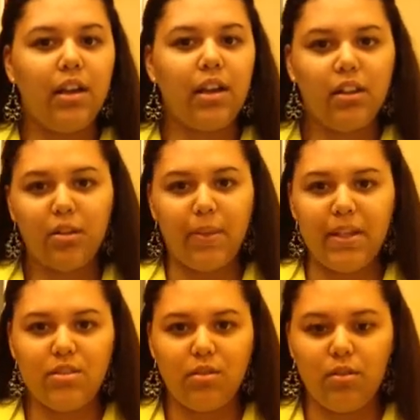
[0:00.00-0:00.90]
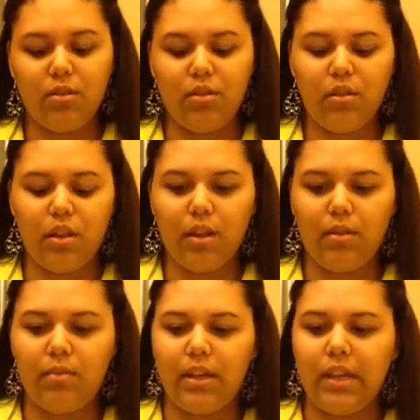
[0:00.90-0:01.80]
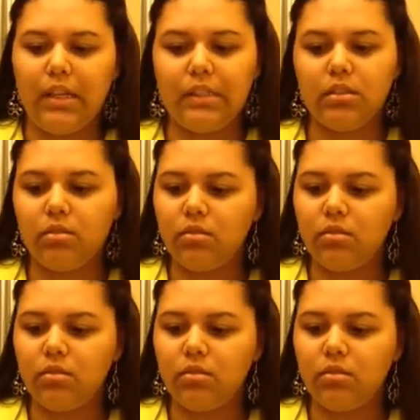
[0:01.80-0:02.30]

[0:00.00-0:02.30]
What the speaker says: color pencil, like an